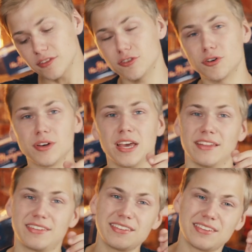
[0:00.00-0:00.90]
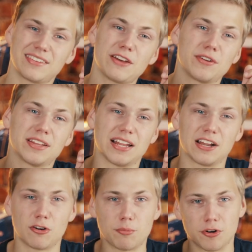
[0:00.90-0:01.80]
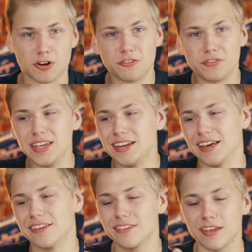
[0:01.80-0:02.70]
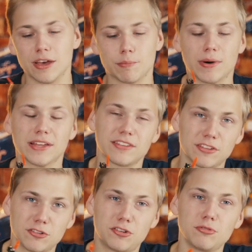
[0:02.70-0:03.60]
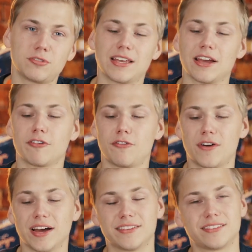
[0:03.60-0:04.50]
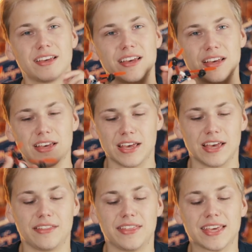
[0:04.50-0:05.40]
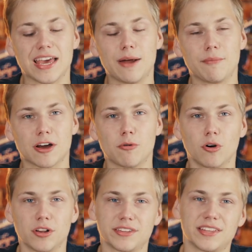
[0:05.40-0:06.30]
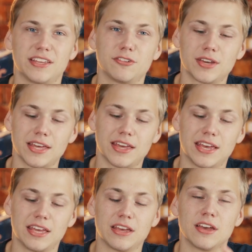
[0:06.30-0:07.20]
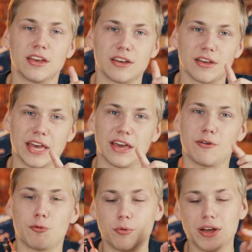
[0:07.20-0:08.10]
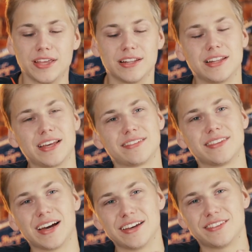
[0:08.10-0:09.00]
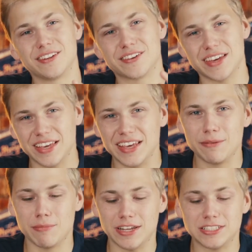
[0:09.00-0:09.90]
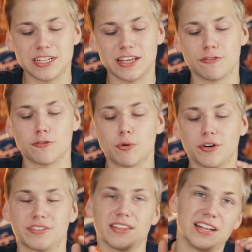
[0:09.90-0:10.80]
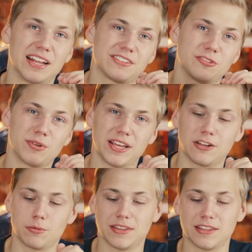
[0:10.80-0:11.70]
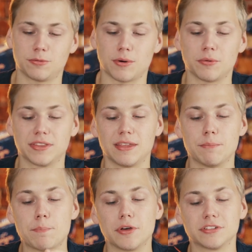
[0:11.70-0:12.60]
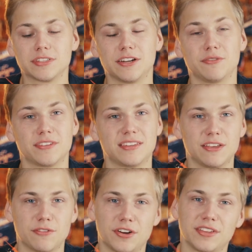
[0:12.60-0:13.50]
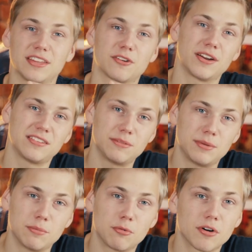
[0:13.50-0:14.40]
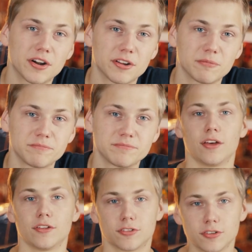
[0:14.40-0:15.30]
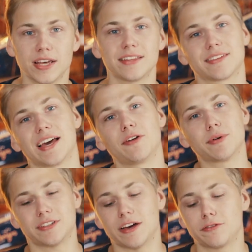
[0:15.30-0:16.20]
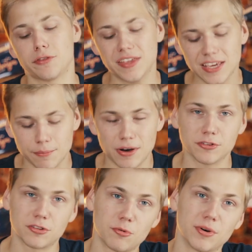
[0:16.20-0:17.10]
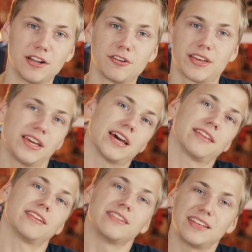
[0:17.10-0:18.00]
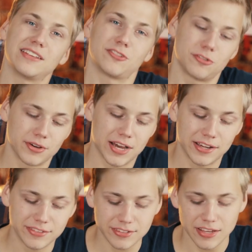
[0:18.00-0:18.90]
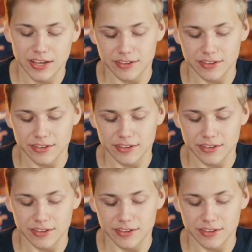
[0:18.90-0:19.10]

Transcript: So this is definitely a lot more convenient, but you do sacrifice the camera quality. You get a way less nice looking image, and of course less range with this one with the built-in receiver in the Crazy Bee board. So that's kind of what you have to think about when looking at these two guys.